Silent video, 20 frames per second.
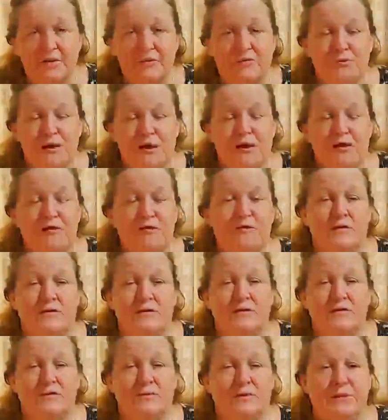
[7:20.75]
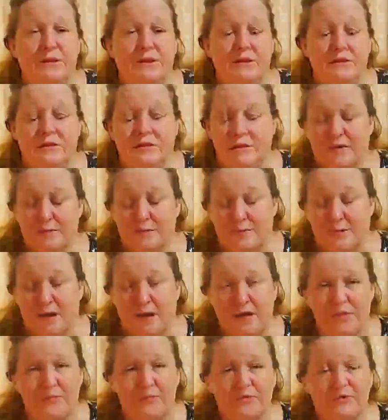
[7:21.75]
rather than to be the
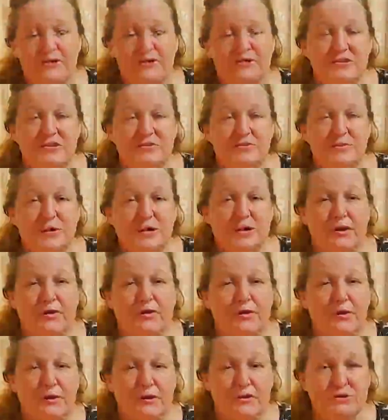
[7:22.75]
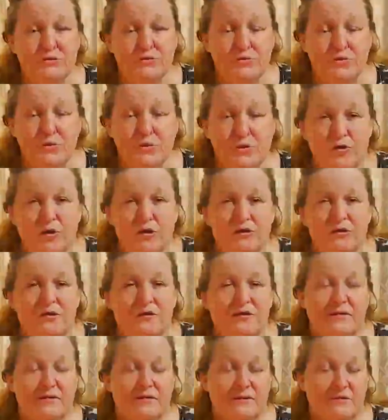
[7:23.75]
moth, which is the one going toward
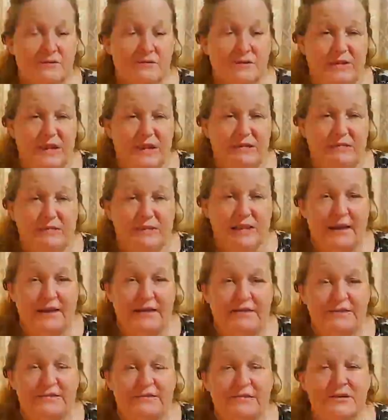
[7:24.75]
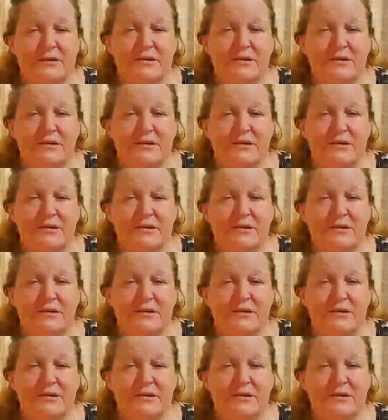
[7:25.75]
that light,